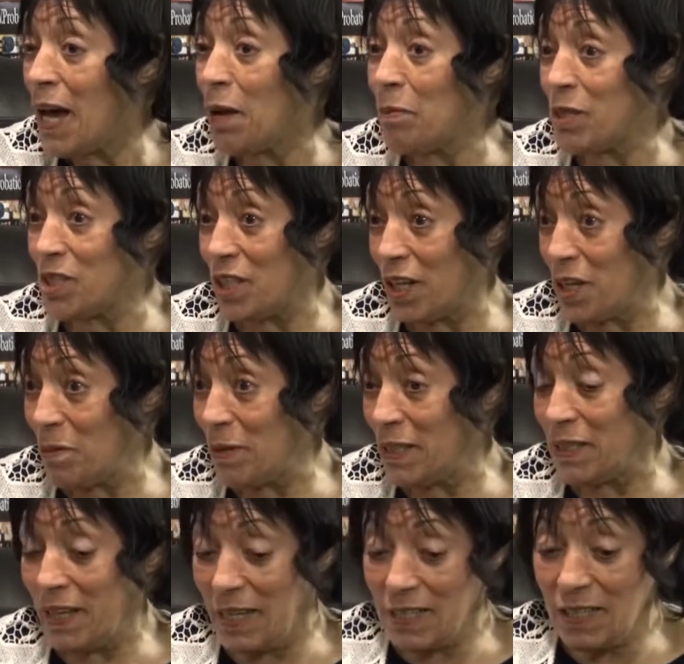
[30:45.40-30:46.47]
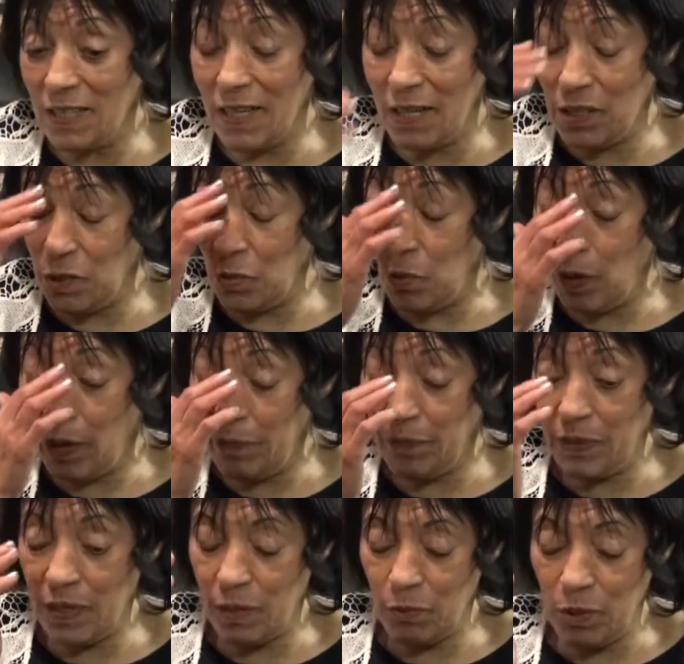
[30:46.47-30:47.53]
going to tell you about 1991.
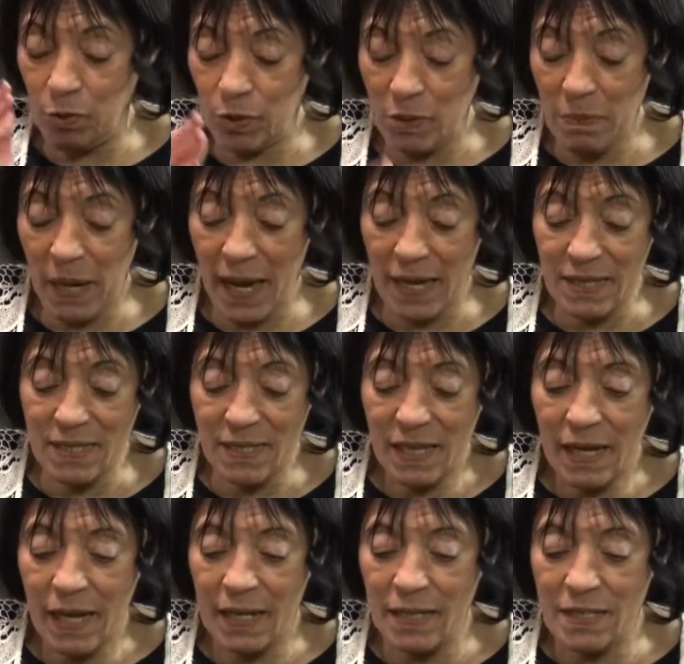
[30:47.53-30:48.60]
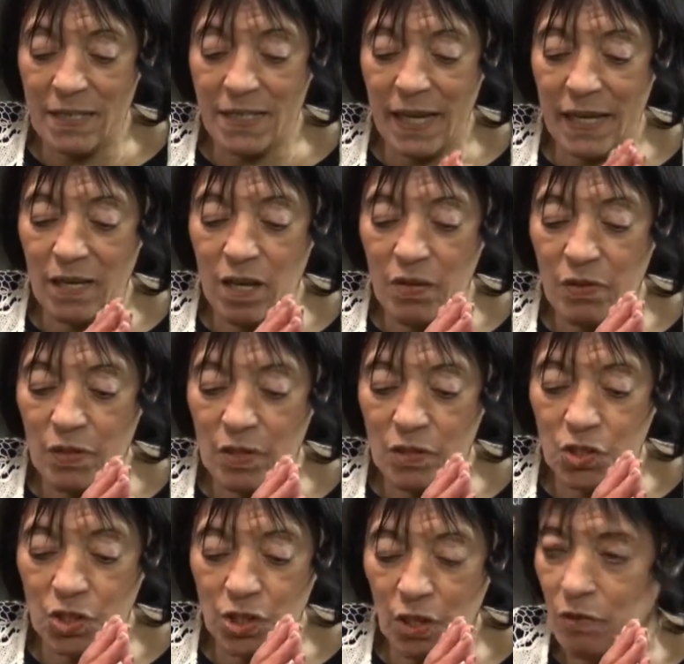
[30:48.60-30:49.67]
It was passed, and it sat on the
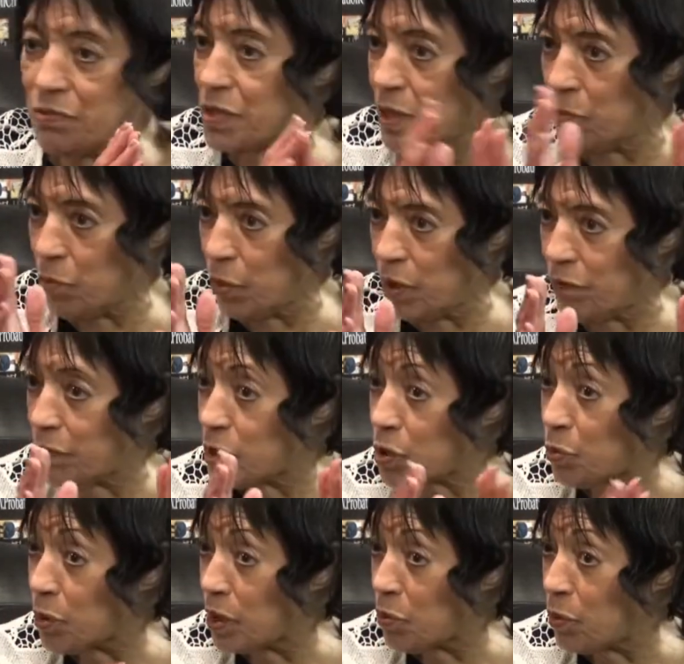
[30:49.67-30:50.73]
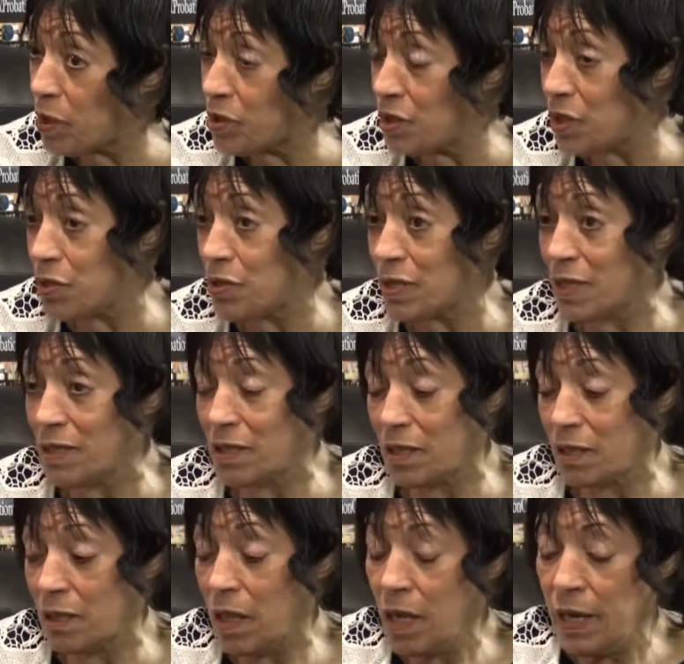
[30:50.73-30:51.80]
shelf somewhere for 21 years
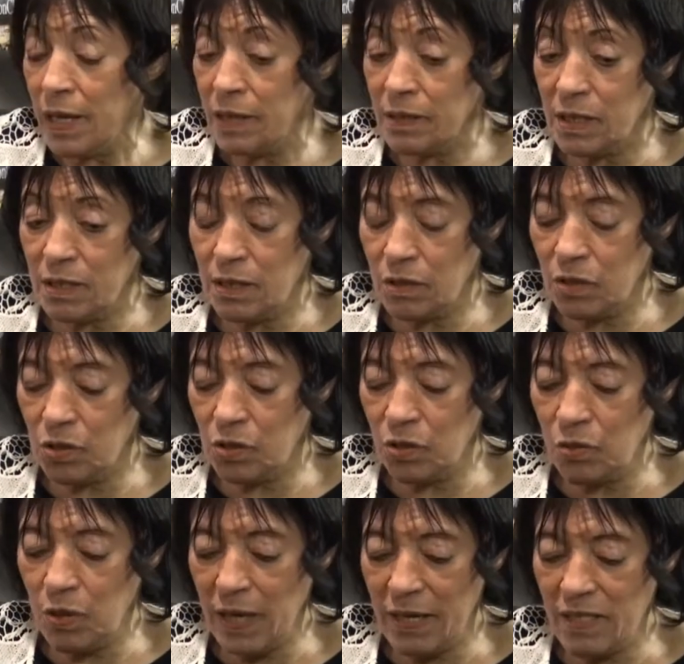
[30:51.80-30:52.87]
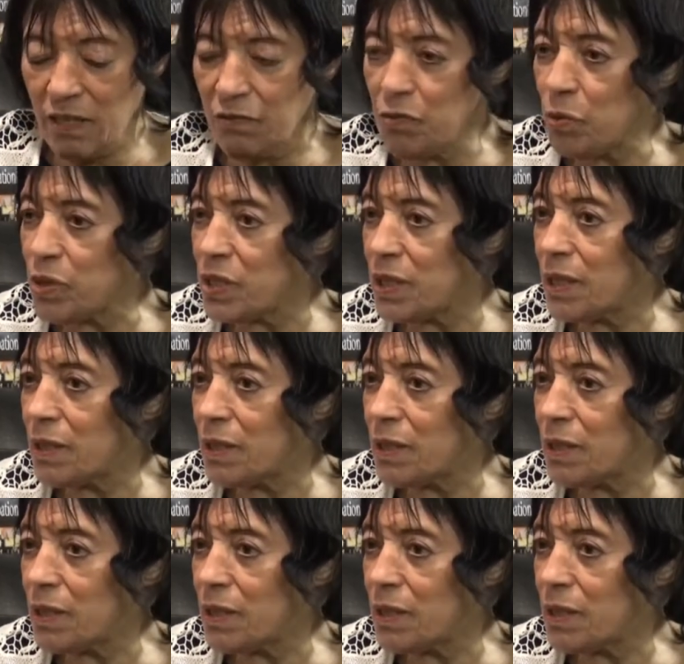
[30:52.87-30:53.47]
until 2014.